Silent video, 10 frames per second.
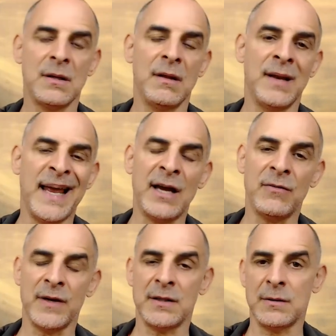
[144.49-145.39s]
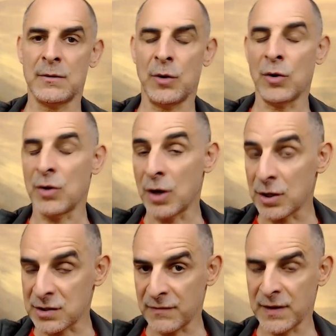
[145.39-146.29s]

the lack of it or the loss of